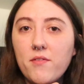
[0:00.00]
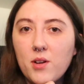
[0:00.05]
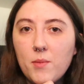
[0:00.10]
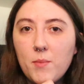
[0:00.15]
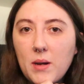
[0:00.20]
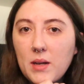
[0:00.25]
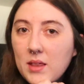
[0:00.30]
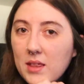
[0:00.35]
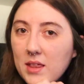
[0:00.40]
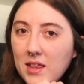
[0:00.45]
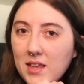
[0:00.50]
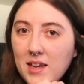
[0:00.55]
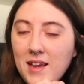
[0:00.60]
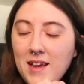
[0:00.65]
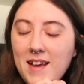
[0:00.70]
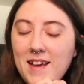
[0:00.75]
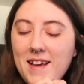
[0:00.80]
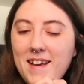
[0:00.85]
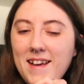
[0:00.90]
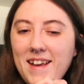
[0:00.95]
a month,
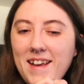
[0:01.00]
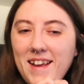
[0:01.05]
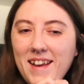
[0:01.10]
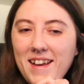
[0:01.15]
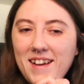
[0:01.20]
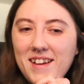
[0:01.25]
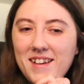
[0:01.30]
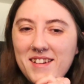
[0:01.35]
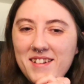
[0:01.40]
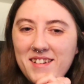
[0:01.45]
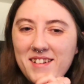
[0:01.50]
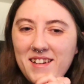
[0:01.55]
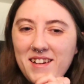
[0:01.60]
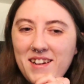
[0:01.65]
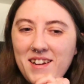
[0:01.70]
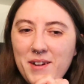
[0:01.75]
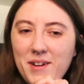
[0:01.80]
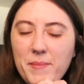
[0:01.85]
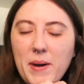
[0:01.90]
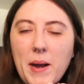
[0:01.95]
and
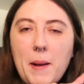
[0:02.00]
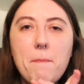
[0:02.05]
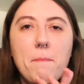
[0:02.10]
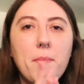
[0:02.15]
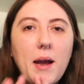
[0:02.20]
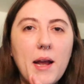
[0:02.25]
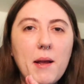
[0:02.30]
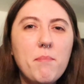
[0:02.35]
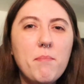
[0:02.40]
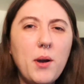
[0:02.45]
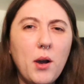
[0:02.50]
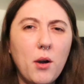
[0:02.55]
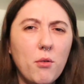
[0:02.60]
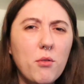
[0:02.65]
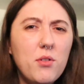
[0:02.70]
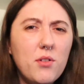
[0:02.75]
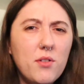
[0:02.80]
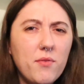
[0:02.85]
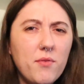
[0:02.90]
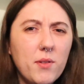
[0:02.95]
I might
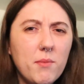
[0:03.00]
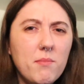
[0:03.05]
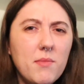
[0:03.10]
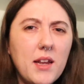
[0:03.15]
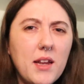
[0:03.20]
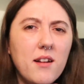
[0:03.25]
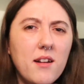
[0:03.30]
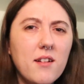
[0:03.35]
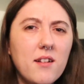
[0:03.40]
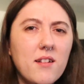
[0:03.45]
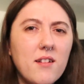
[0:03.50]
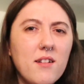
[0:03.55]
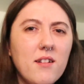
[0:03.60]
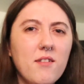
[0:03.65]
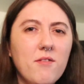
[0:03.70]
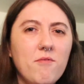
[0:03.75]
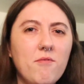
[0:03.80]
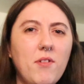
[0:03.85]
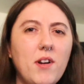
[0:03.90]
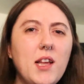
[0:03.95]
post from there
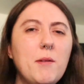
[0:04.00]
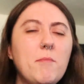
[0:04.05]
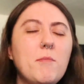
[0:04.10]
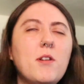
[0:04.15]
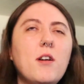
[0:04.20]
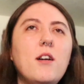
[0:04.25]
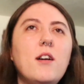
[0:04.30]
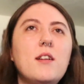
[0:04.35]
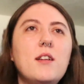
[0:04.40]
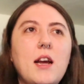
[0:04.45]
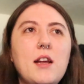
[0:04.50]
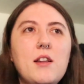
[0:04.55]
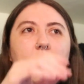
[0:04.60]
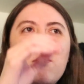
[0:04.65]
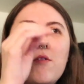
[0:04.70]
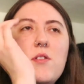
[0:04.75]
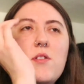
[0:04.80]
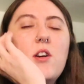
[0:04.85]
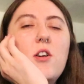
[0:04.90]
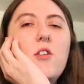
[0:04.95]
while I'm gone. I
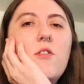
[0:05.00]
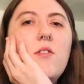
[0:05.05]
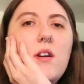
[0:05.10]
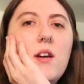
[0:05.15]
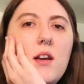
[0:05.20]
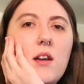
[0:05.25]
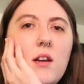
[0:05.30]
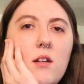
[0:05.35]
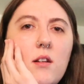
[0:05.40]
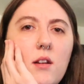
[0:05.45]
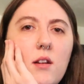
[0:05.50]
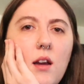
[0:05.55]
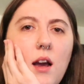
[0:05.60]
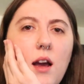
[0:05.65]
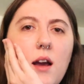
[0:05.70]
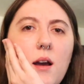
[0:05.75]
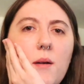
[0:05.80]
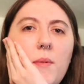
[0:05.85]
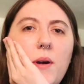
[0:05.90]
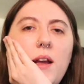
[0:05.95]
don't know.
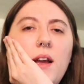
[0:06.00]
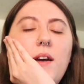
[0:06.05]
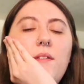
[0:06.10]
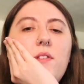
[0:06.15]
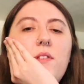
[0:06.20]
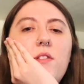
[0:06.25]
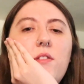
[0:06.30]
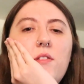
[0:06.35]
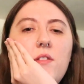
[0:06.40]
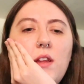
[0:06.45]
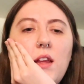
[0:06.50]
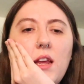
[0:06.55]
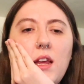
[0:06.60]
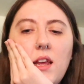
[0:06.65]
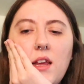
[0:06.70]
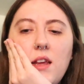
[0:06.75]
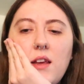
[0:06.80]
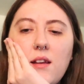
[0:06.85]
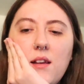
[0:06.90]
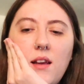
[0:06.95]
I have to
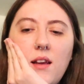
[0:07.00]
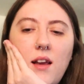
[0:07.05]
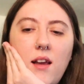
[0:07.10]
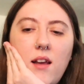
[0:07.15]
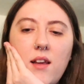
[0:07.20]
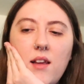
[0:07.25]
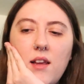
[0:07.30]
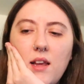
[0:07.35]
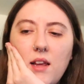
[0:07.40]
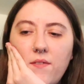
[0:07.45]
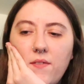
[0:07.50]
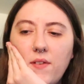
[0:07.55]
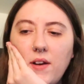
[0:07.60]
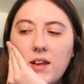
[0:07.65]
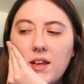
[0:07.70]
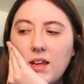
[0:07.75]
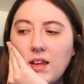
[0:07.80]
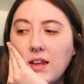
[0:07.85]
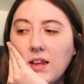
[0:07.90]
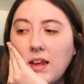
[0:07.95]
see if I
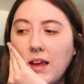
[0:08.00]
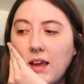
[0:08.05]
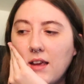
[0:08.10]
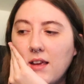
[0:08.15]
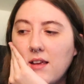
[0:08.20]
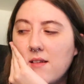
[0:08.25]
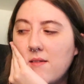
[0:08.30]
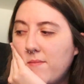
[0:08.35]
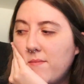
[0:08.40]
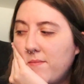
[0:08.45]
can get